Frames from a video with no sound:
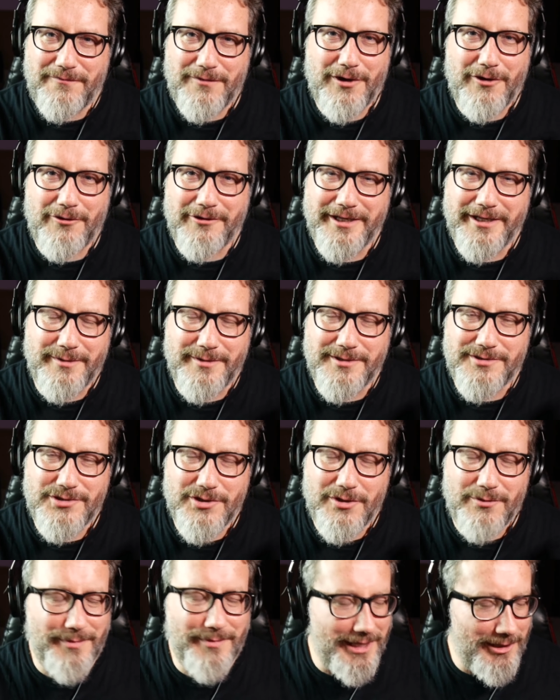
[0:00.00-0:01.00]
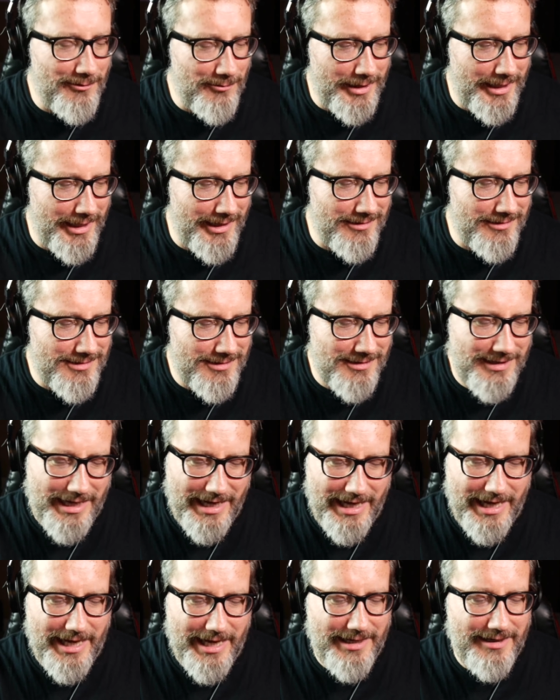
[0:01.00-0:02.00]
phone in so many ways,
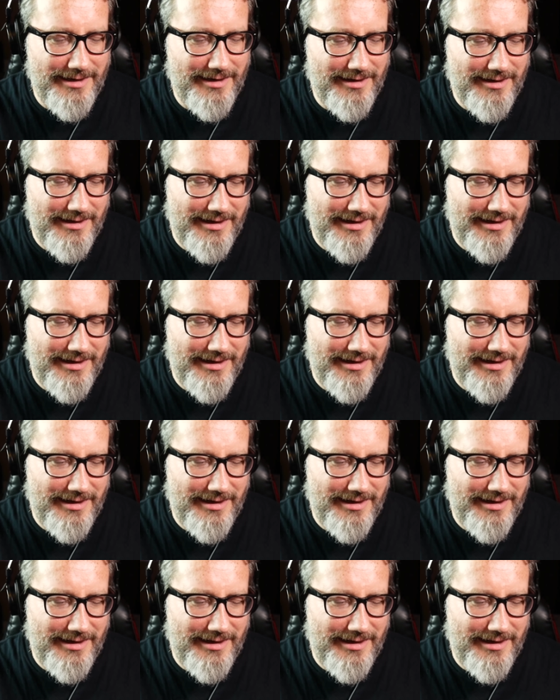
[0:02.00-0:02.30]
and